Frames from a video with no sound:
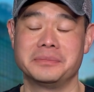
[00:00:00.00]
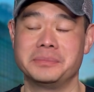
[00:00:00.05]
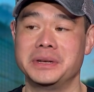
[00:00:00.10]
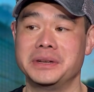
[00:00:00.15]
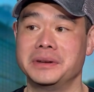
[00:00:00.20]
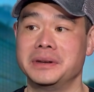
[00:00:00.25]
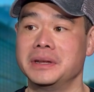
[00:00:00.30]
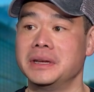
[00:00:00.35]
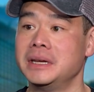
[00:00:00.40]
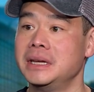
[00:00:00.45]

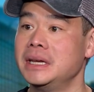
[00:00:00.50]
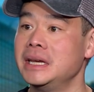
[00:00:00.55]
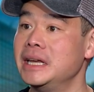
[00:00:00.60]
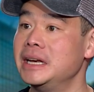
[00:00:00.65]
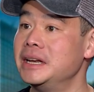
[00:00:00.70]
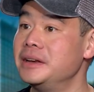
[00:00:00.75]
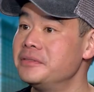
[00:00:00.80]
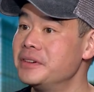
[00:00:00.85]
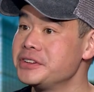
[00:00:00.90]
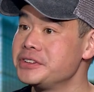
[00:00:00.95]
been an
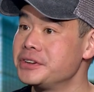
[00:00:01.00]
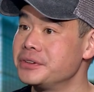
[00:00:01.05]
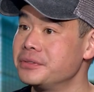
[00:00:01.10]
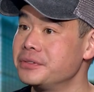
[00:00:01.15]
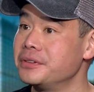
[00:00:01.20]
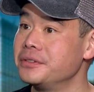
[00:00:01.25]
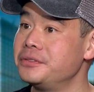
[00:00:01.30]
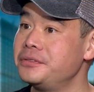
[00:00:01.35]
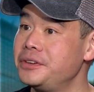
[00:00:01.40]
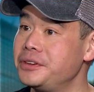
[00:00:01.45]
investor
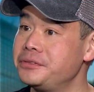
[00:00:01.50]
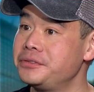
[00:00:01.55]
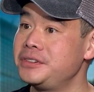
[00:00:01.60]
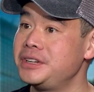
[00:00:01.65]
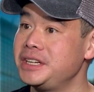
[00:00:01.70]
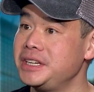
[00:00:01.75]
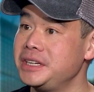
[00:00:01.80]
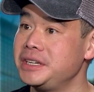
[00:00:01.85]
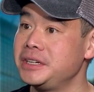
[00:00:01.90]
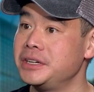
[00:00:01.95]
for
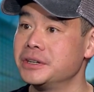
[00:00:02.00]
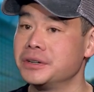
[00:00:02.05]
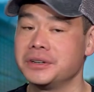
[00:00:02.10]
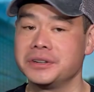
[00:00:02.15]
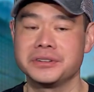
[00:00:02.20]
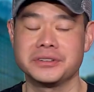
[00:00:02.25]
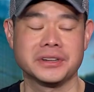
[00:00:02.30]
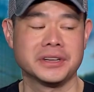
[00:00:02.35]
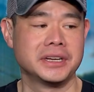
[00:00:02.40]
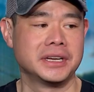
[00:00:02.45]
15
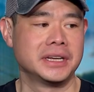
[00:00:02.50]
years,